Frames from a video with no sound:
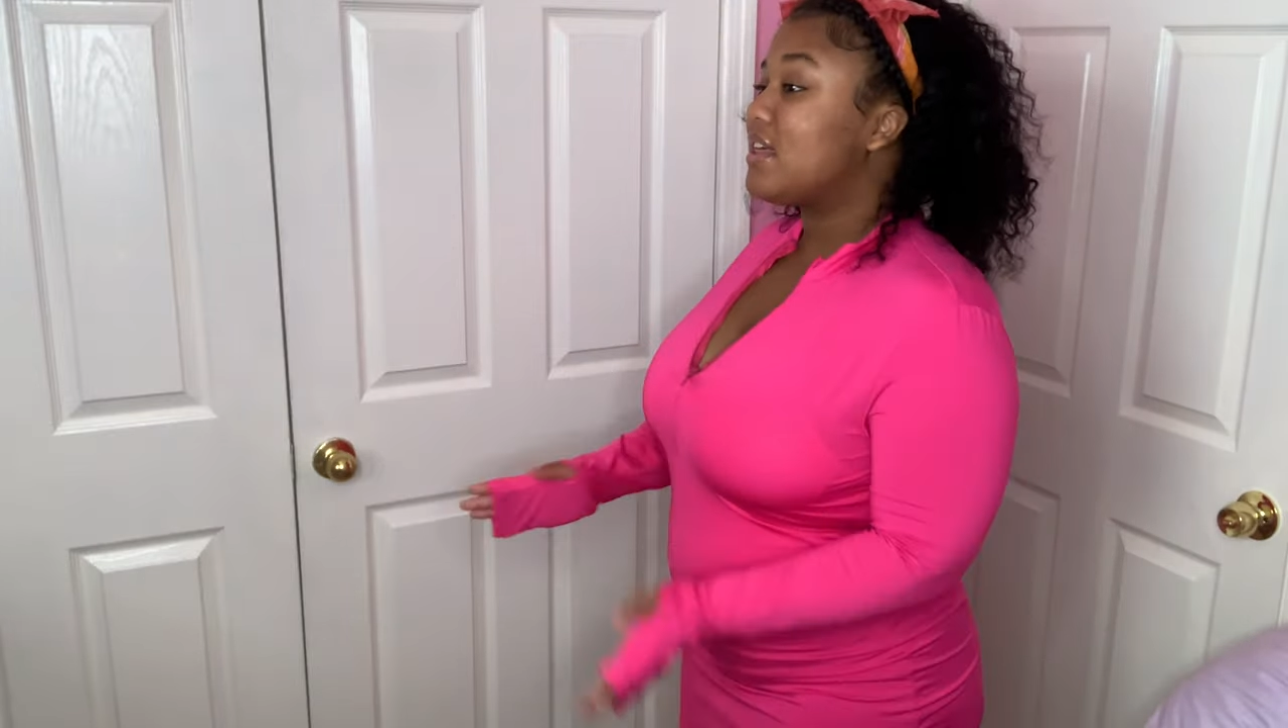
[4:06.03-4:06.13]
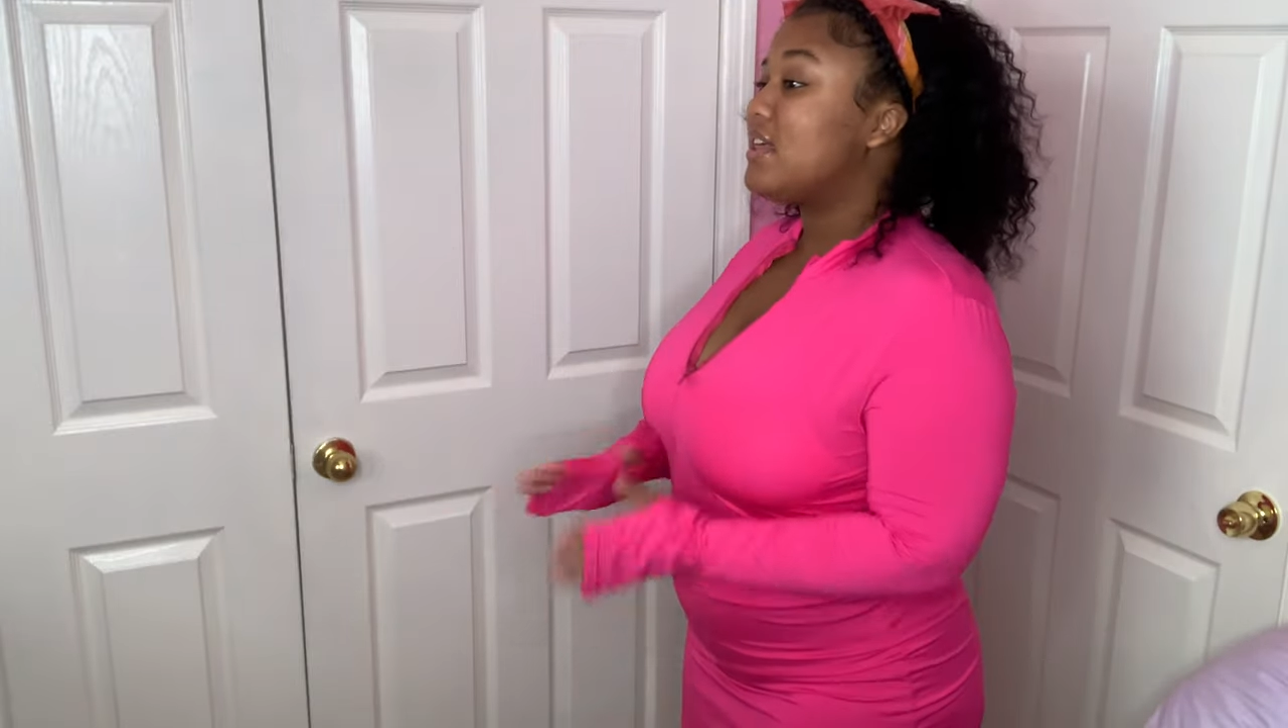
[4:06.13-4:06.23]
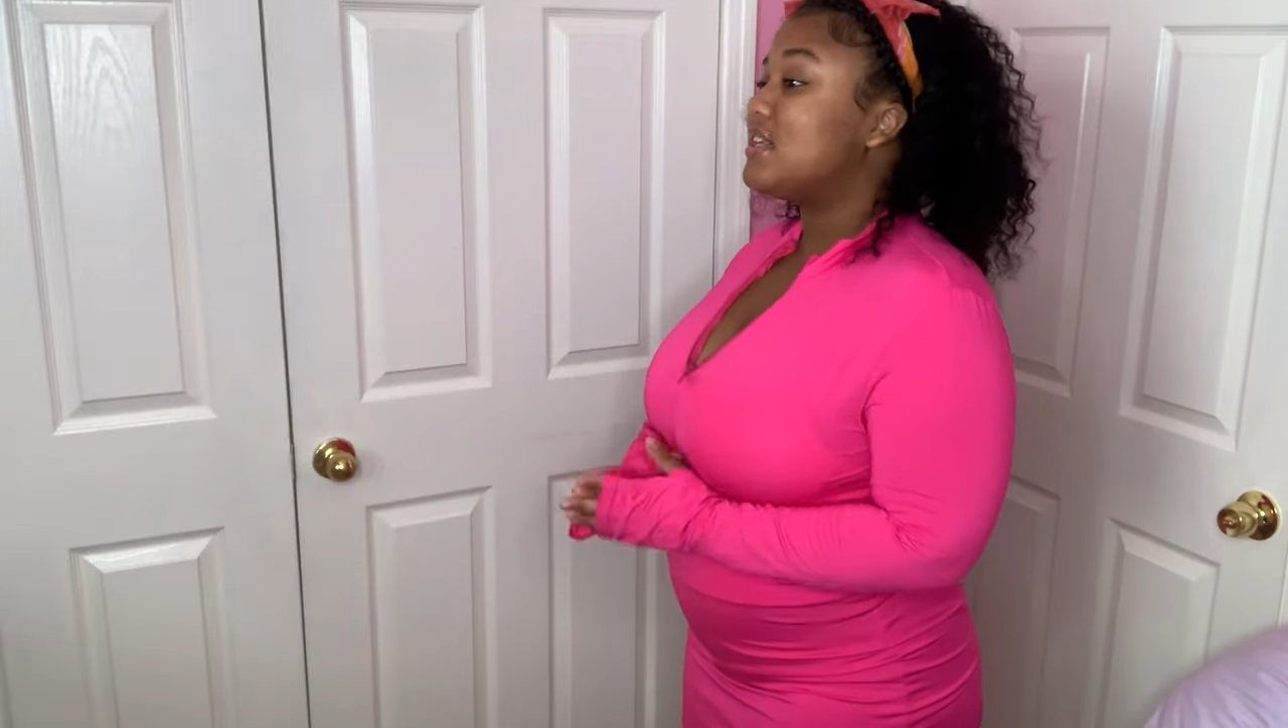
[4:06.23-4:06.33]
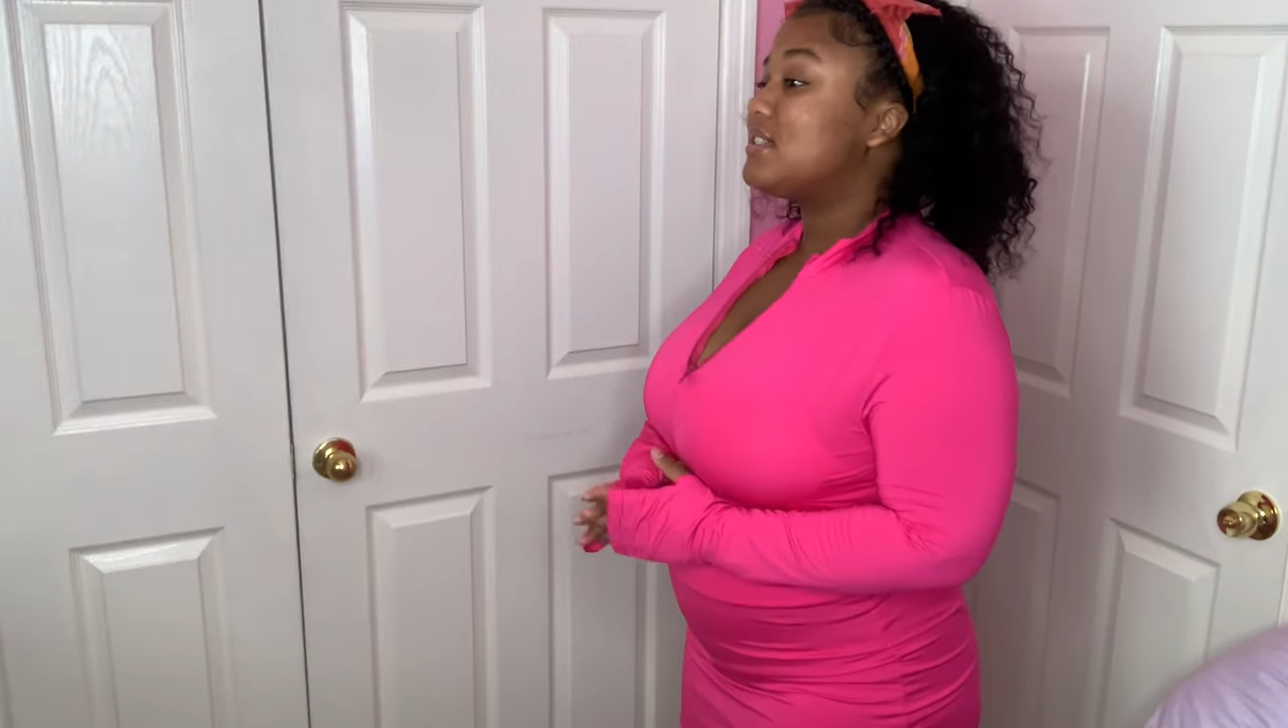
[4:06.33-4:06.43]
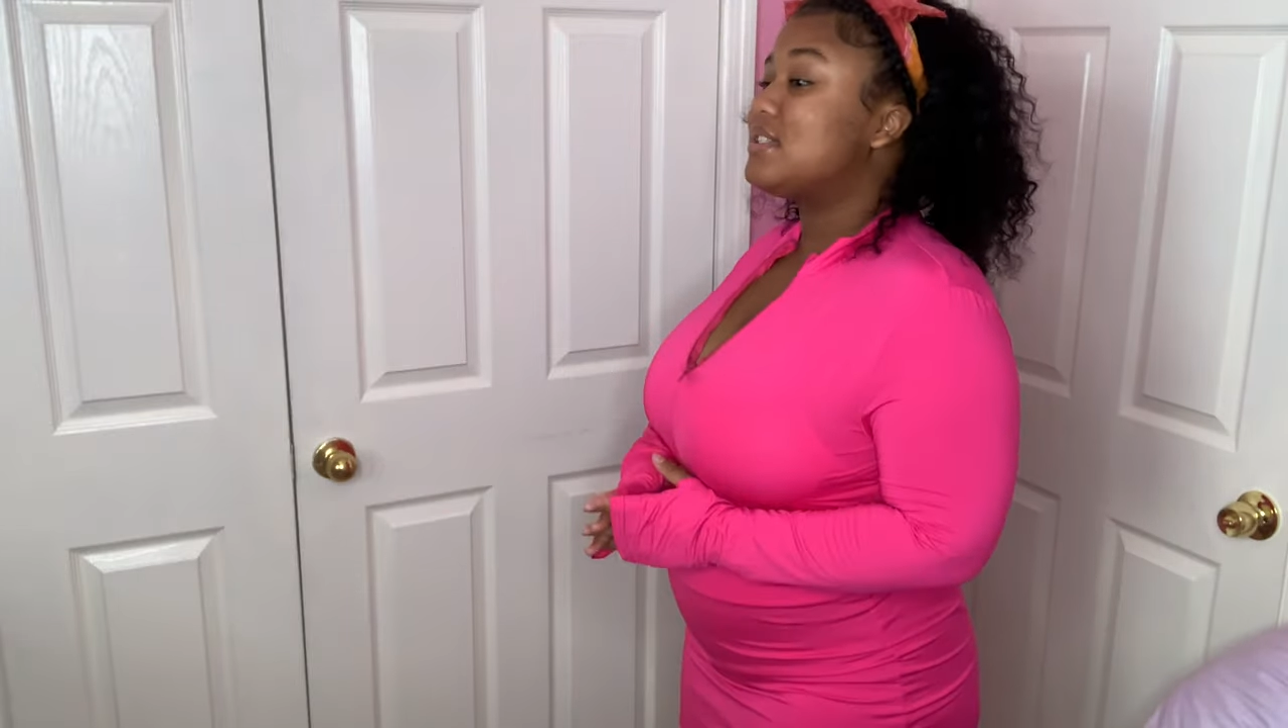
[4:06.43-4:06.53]

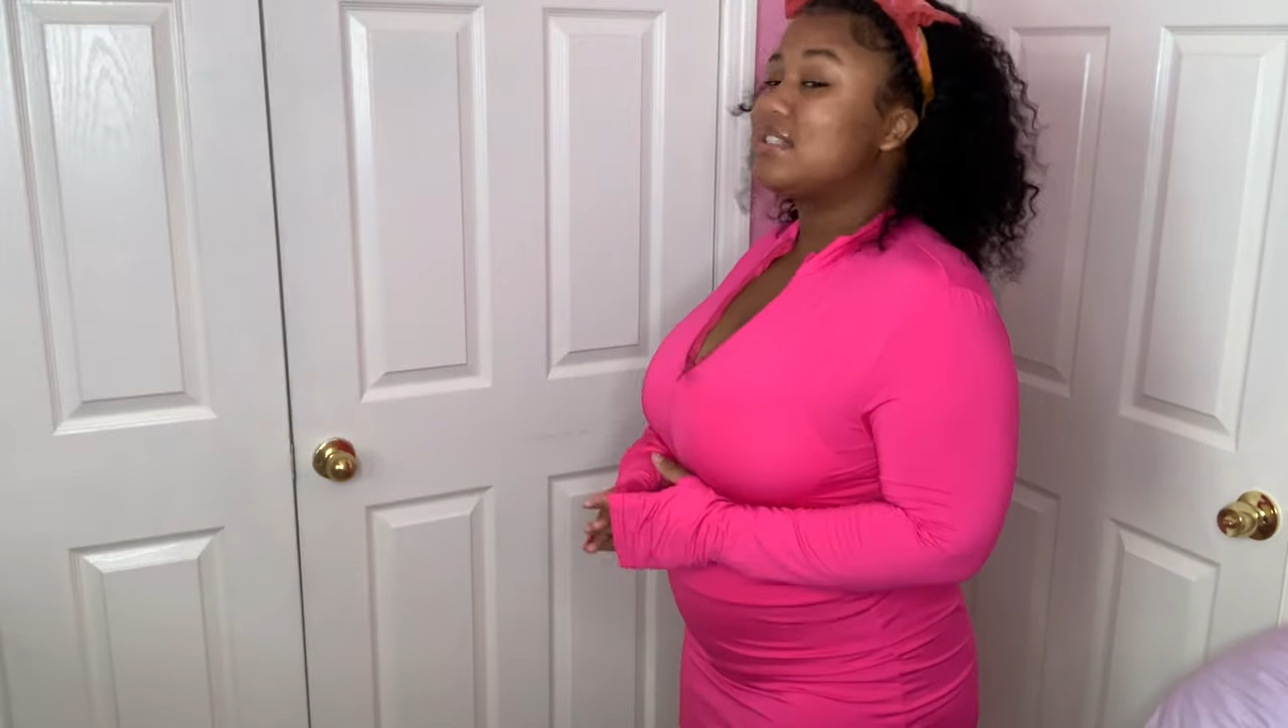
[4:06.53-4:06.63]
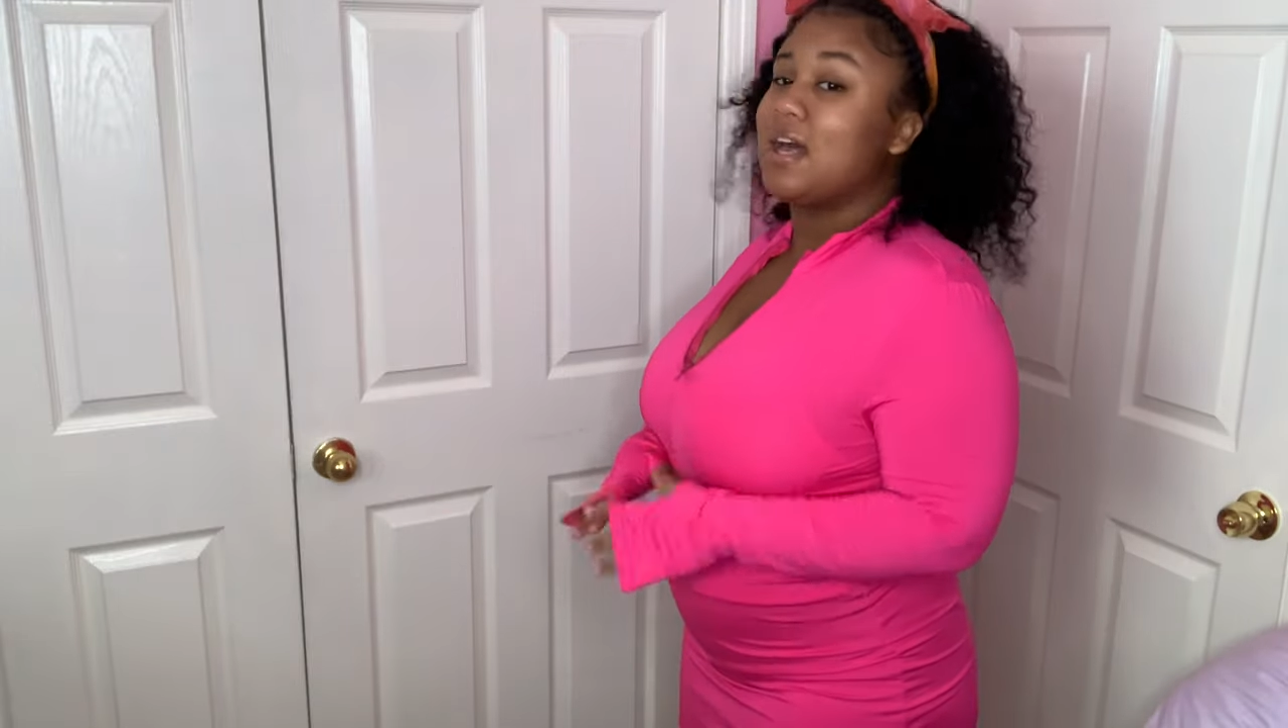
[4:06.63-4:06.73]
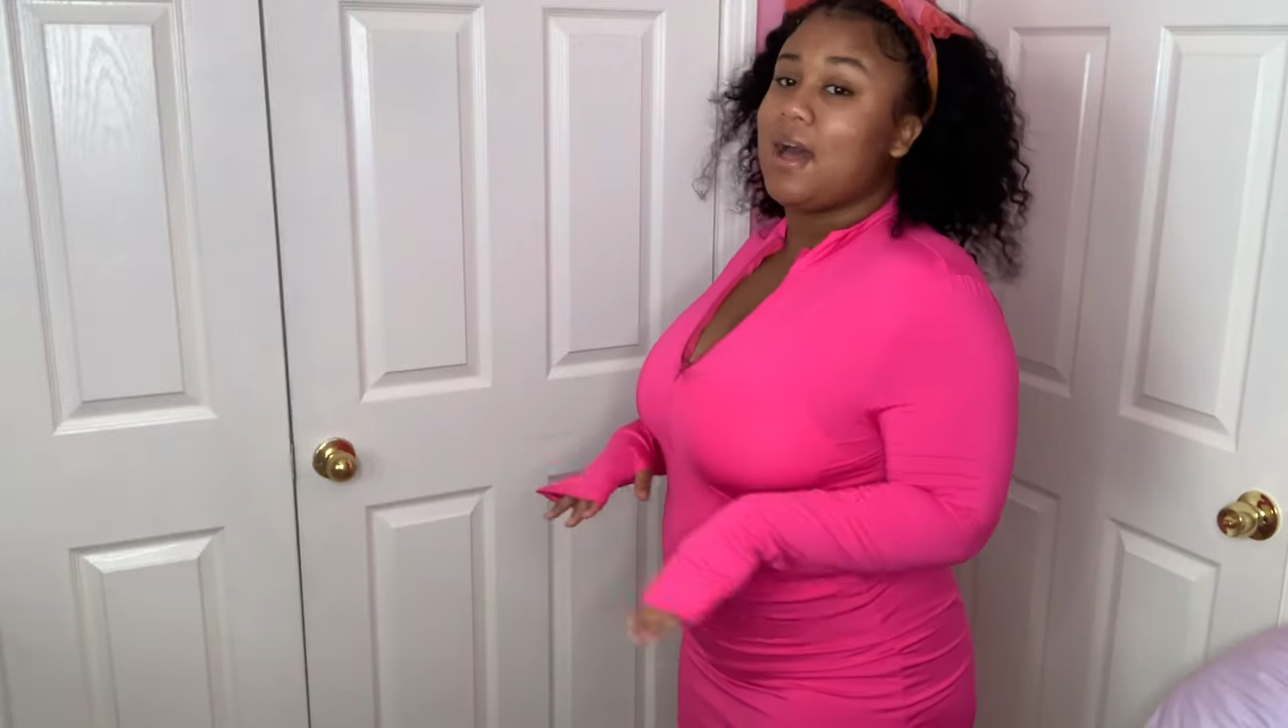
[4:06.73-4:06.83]
this?